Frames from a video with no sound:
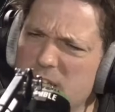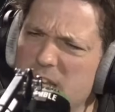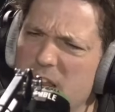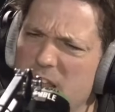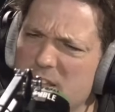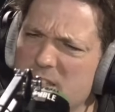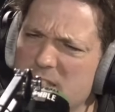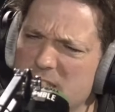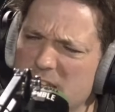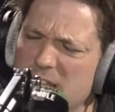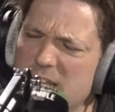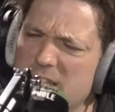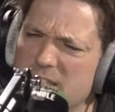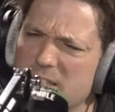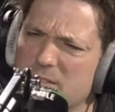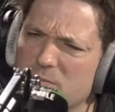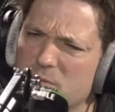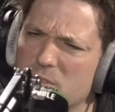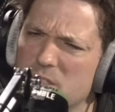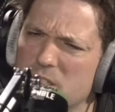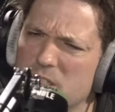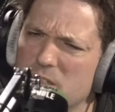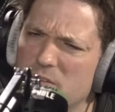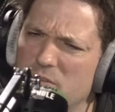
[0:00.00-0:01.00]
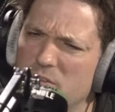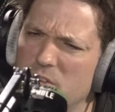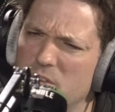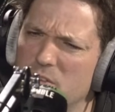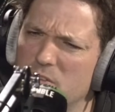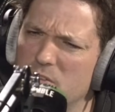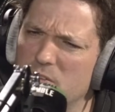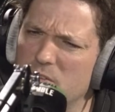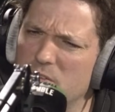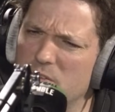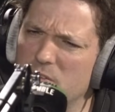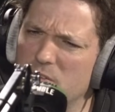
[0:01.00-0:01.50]
last season, was it, the
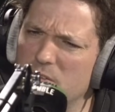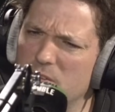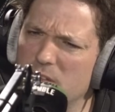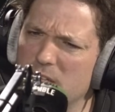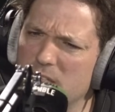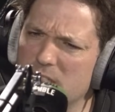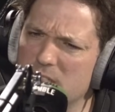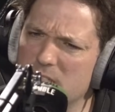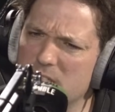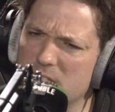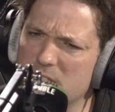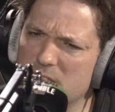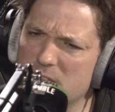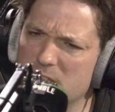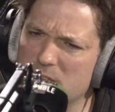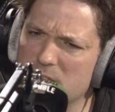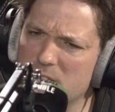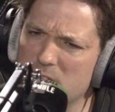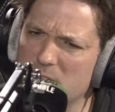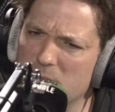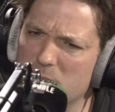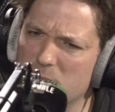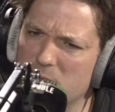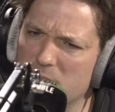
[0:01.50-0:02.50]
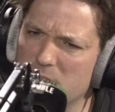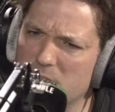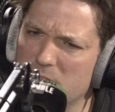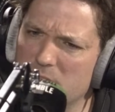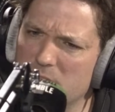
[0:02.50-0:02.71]
first 18-team league?